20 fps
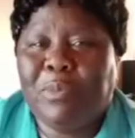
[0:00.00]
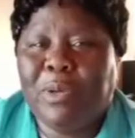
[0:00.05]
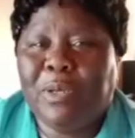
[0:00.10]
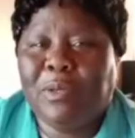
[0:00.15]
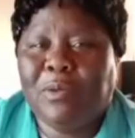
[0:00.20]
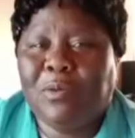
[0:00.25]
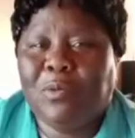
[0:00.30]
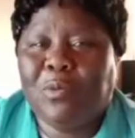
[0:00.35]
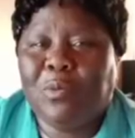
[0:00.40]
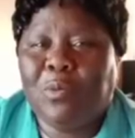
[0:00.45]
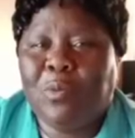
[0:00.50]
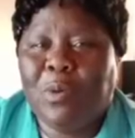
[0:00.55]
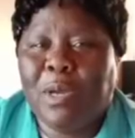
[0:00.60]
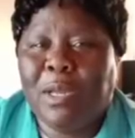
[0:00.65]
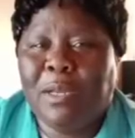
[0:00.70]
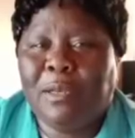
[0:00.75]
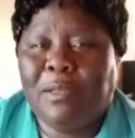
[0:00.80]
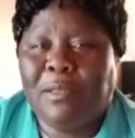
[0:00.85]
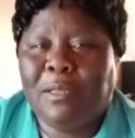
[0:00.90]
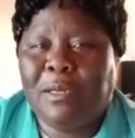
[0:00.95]
best
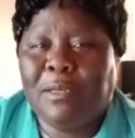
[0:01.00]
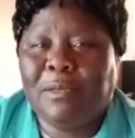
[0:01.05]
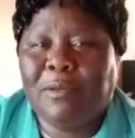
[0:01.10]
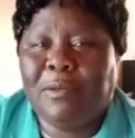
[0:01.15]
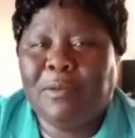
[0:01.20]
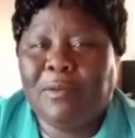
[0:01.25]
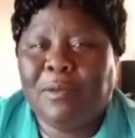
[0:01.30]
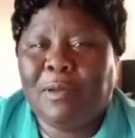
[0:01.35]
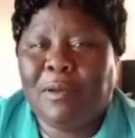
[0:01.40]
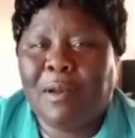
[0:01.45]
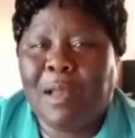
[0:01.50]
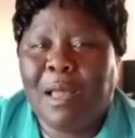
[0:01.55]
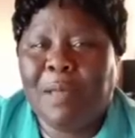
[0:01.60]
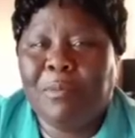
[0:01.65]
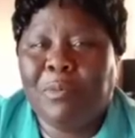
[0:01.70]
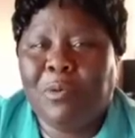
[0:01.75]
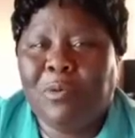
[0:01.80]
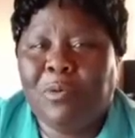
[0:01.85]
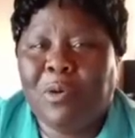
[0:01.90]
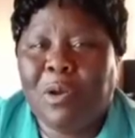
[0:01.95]
word that
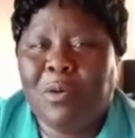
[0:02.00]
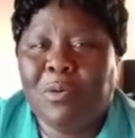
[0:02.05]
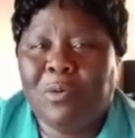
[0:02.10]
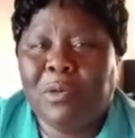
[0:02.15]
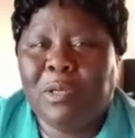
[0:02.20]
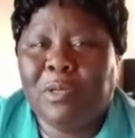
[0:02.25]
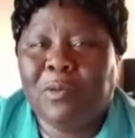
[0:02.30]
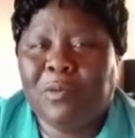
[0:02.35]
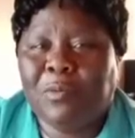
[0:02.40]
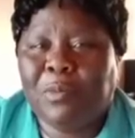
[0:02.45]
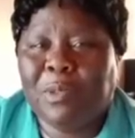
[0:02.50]
describes Kurauone's